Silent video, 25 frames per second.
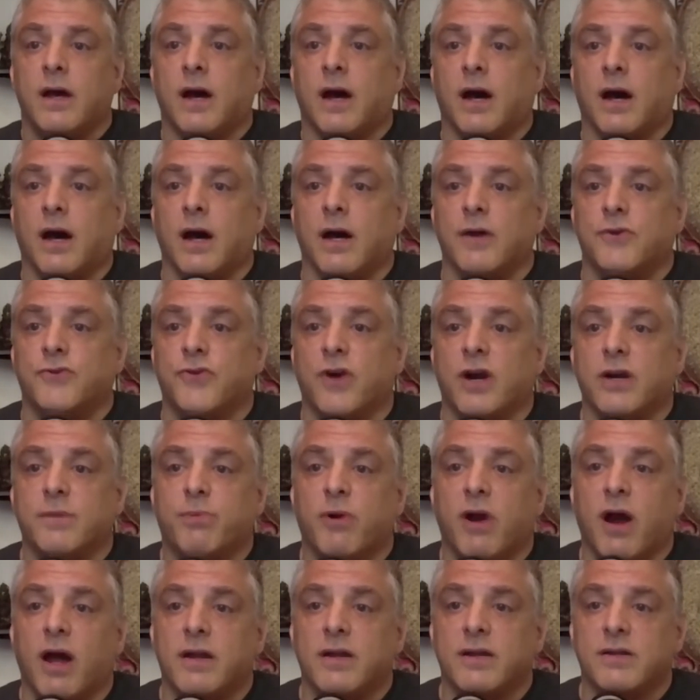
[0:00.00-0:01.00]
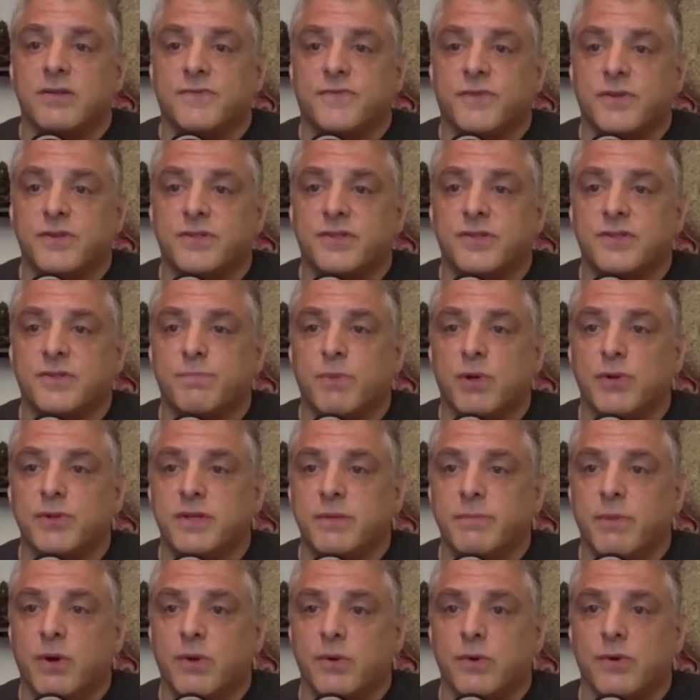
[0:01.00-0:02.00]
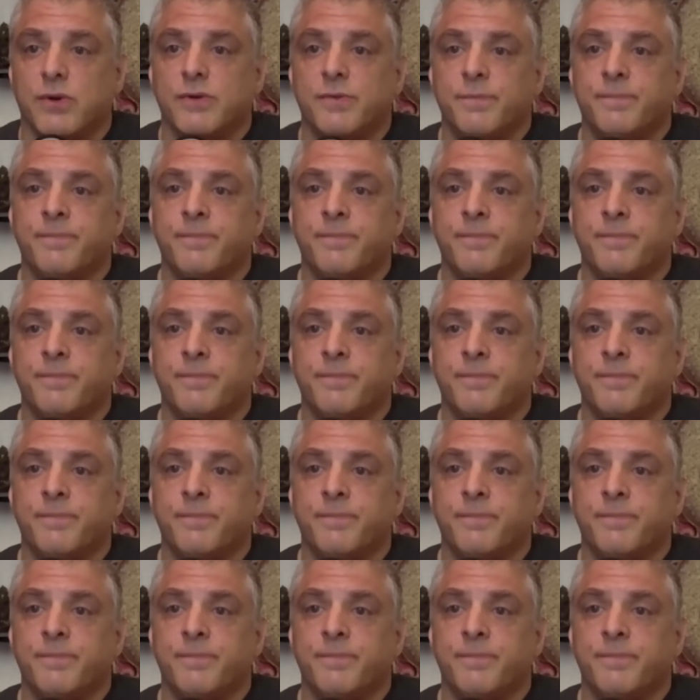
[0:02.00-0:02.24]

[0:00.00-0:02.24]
uh, drug products versus multimodal,